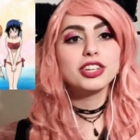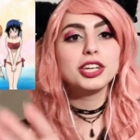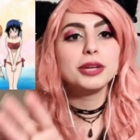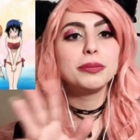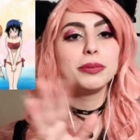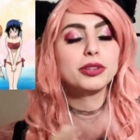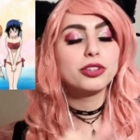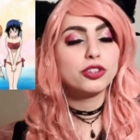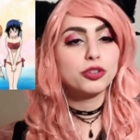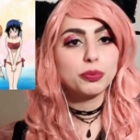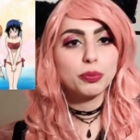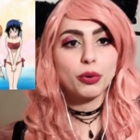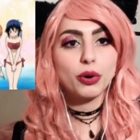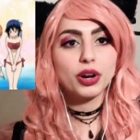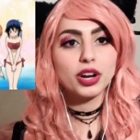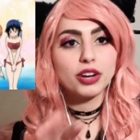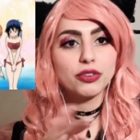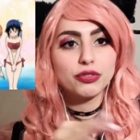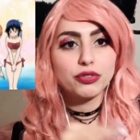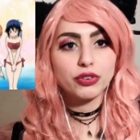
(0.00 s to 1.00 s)
keep it
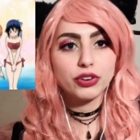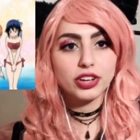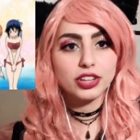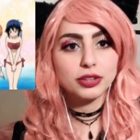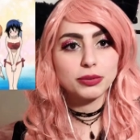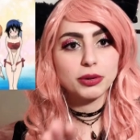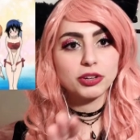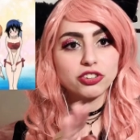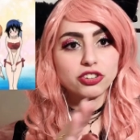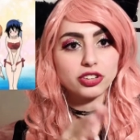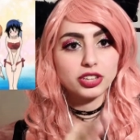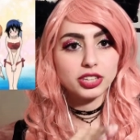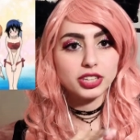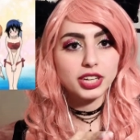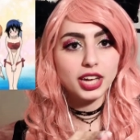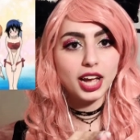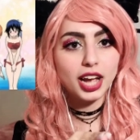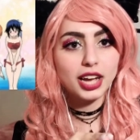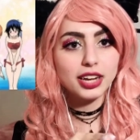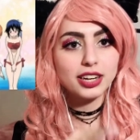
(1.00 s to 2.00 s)
spoiler free as much as I
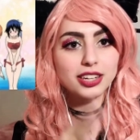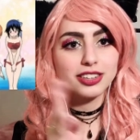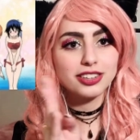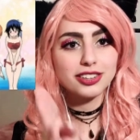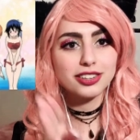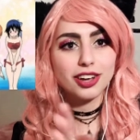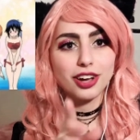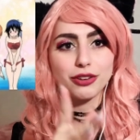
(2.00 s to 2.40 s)
can and